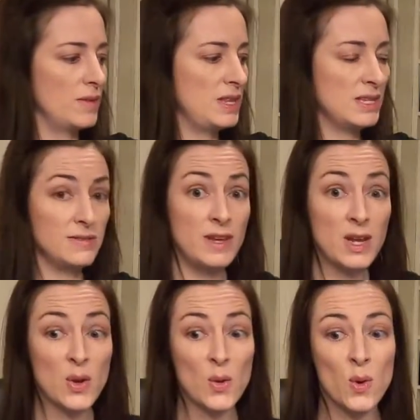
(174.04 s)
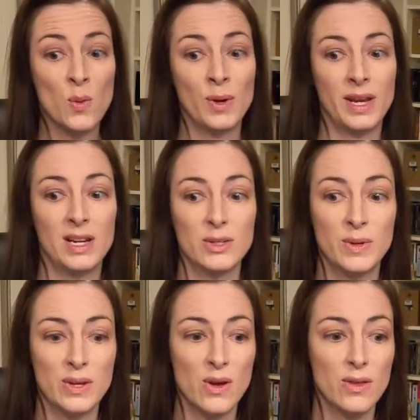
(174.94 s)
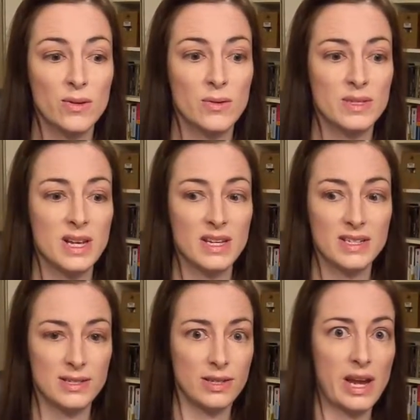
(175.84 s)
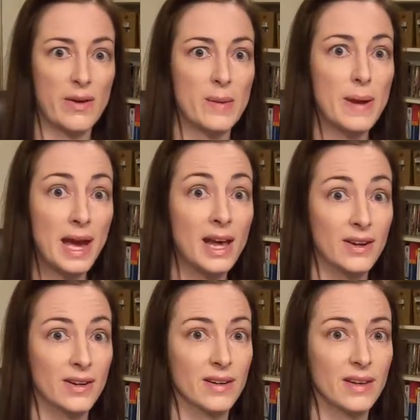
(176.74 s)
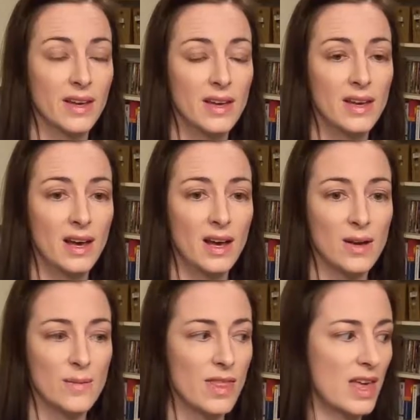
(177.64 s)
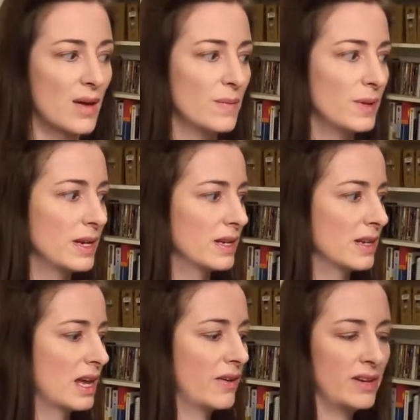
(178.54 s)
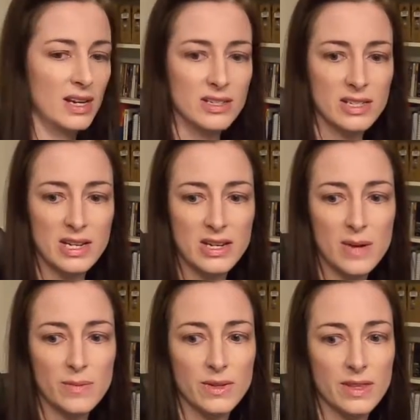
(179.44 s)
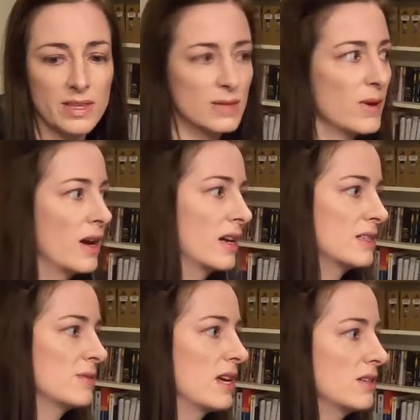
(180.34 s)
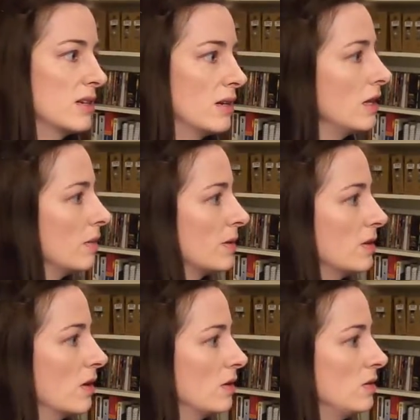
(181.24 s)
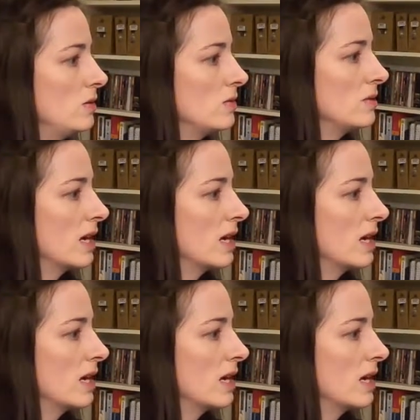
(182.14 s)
In this video, what I actually want to go through is not necessarily how I patterned that, but how I actually ended up with this part, because it was actually a little bit new